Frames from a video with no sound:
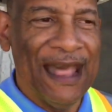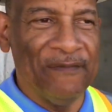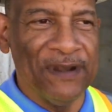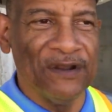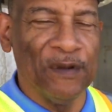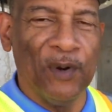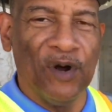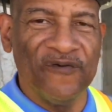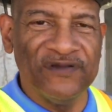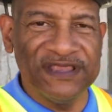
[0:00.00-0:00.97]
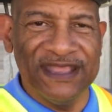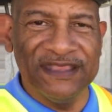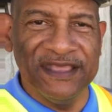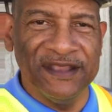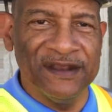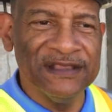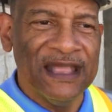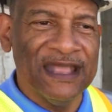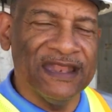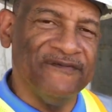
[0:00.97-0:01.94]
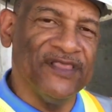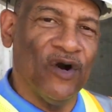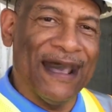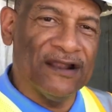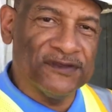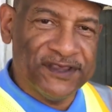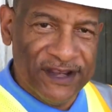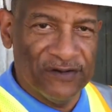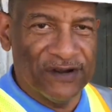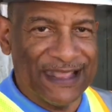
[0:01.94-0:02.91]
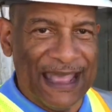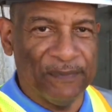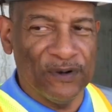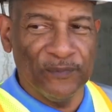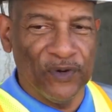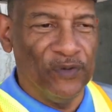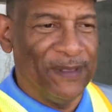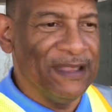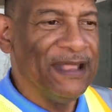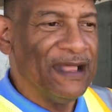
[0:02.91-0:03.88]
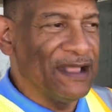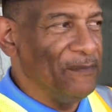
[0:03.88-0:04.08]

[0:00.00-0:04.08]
I've been on the board for 10 years, and even though I don't sit on the Capital Improvement